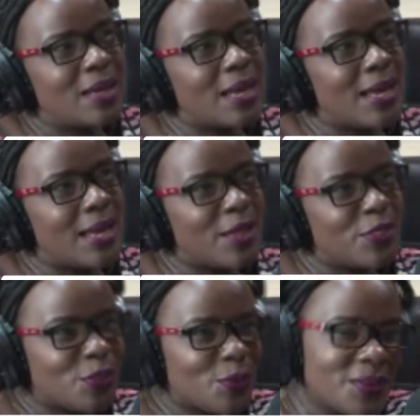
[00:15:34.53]
a, a
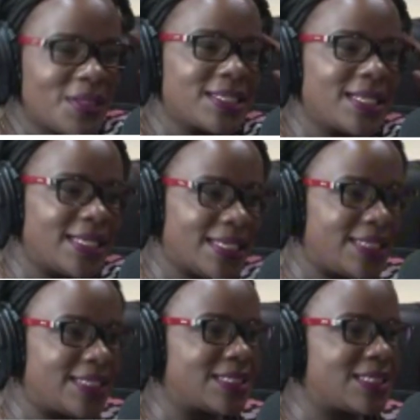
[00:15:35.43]
thought that a
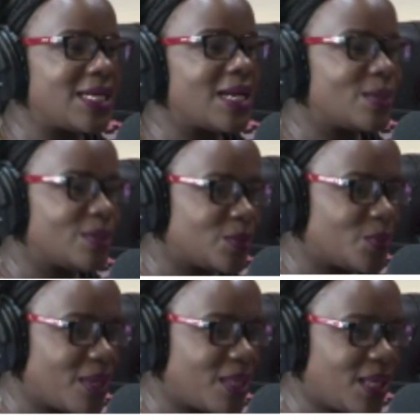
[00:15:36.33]
leader struggles
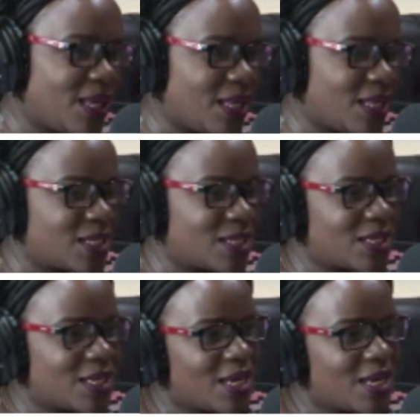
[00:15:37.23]
with is